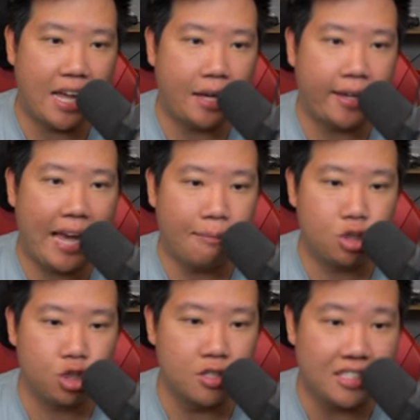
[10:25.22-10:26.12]
I
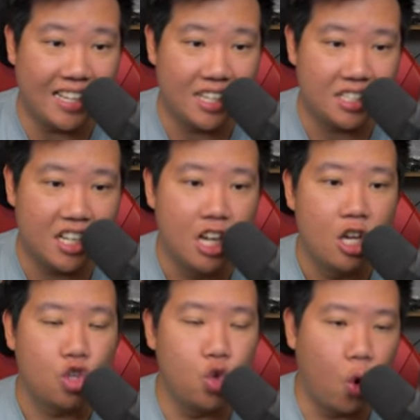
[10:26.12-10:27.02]
capture this,
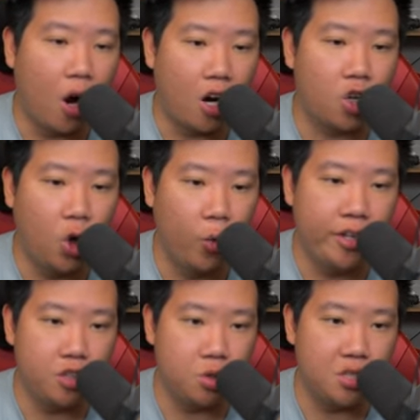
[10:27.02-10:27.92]
you are
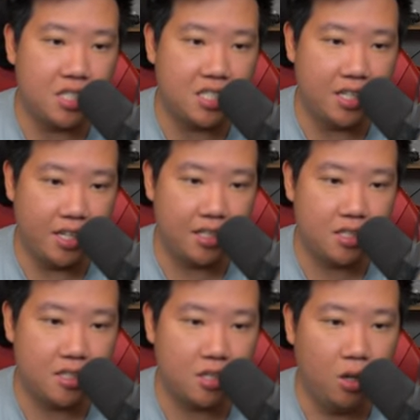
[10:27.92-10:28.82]
going to see
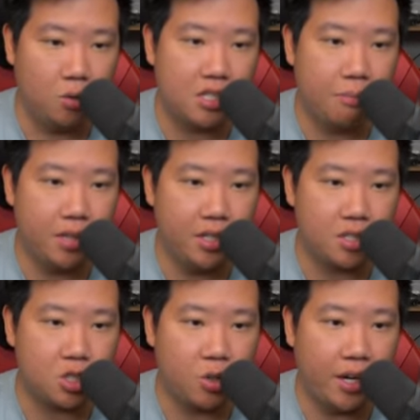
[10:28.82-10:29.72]
it. Oh, somebody
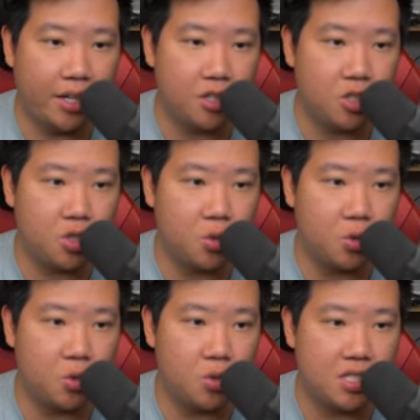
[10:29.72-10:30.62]
is trying
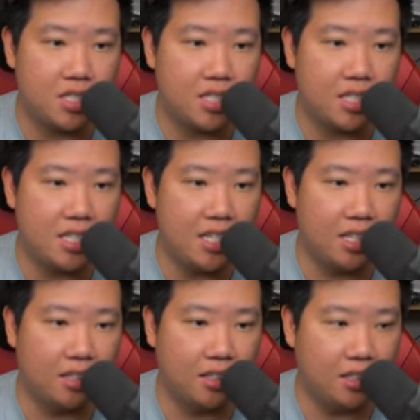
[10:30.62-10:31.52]
to
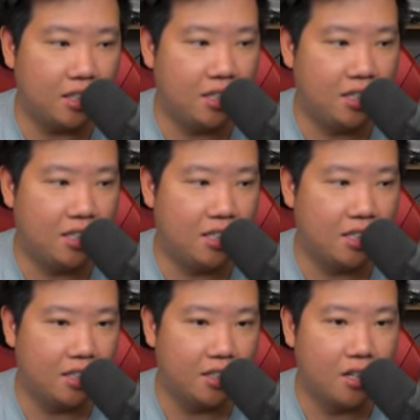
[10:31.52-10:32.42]
steal.
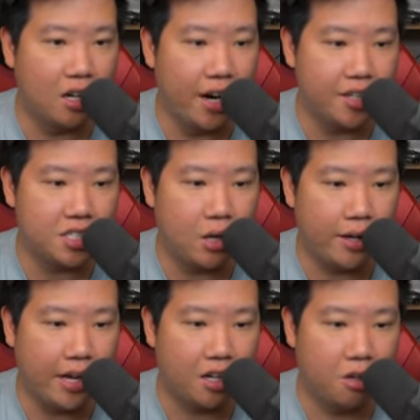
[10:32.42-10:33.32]
Oh, all right, so I
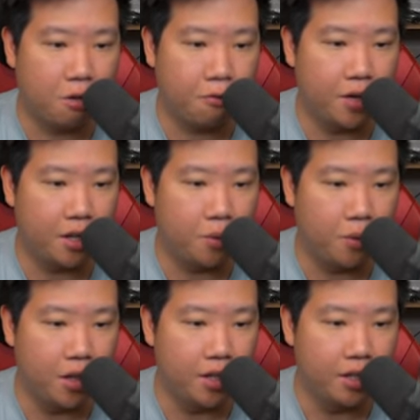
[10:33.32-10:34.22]
got to go look for another
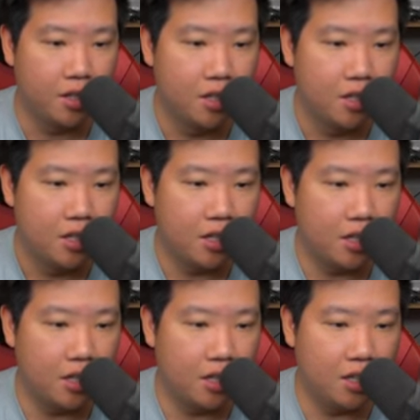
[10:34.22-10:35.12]
one.
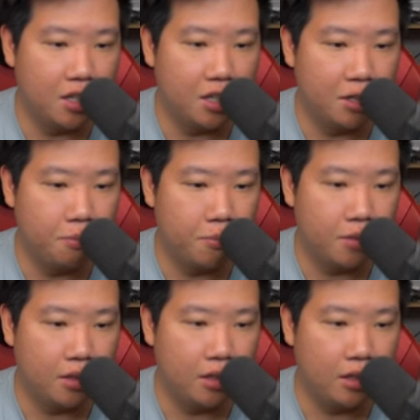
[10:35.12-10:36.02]

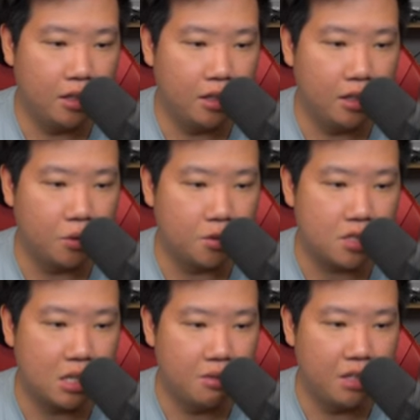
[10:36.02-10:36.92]
Oh,
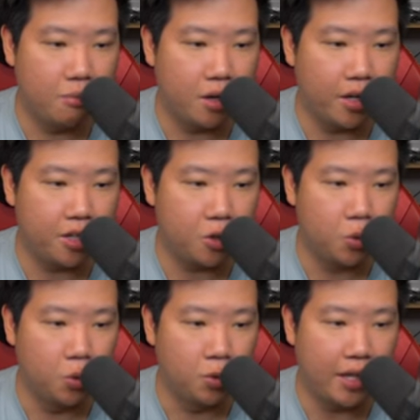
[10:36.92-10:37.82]
some of them are in
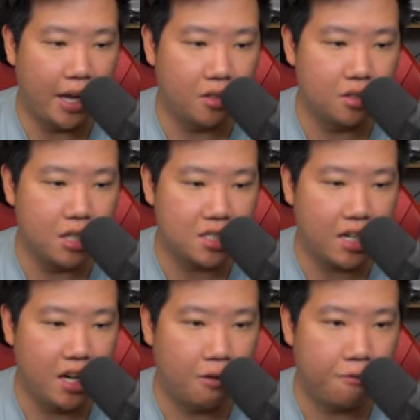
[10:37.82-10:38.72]
cooldown. That's
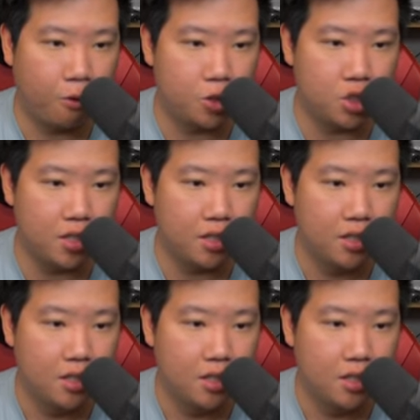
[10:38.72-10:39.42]
kind of unfortunate.